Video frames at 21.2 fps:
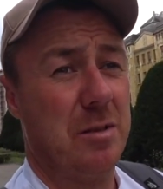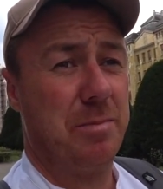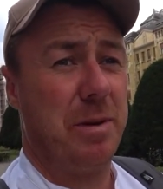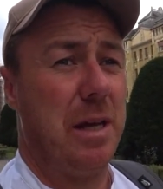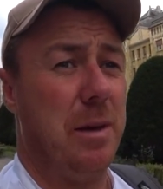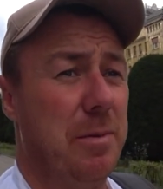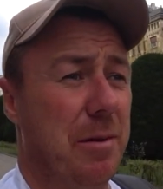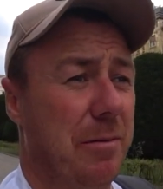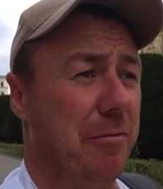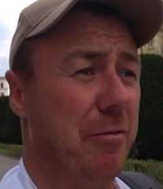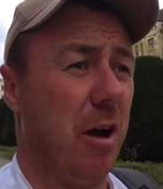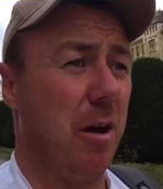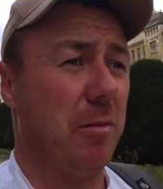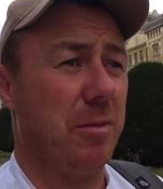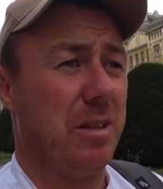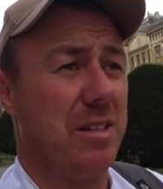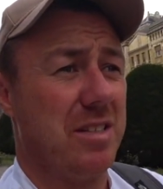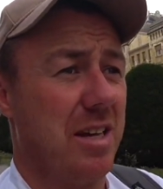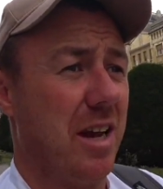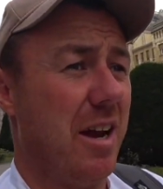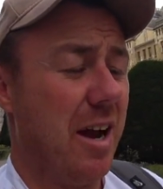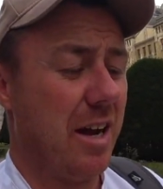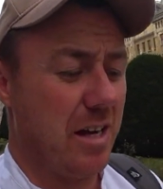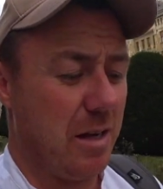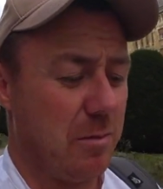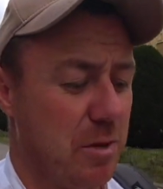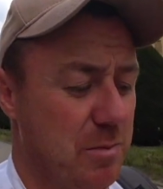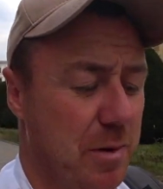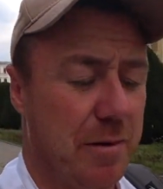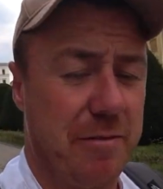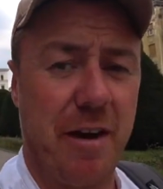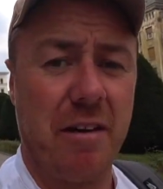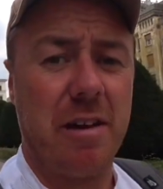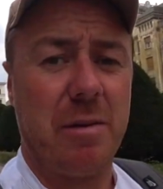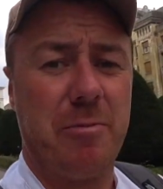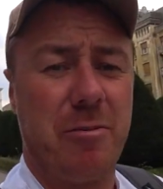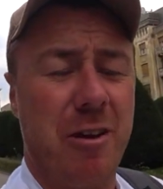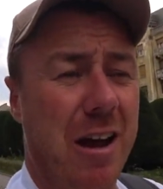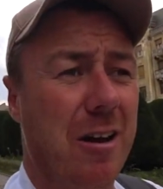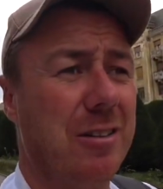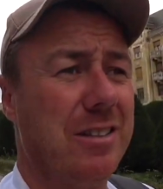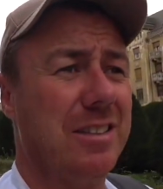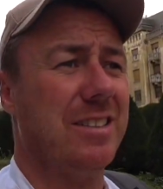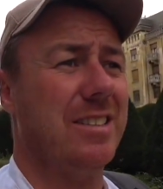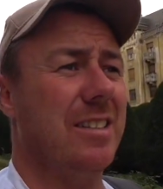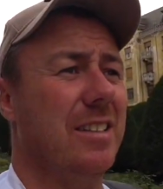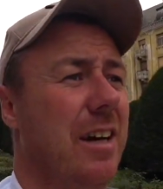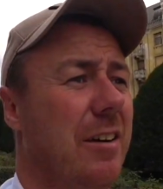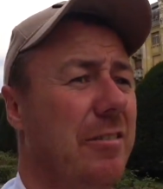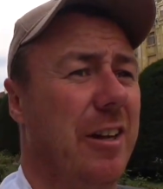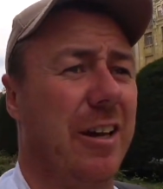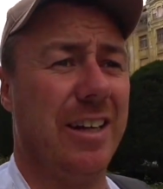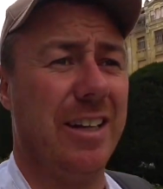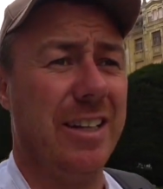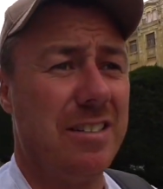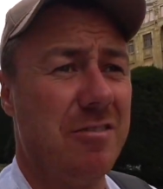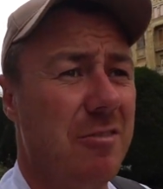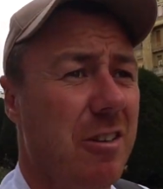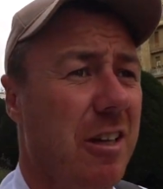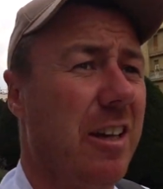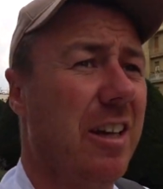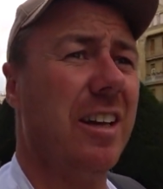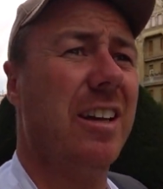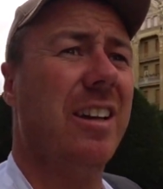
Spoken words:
people from this area must be very proud of their history.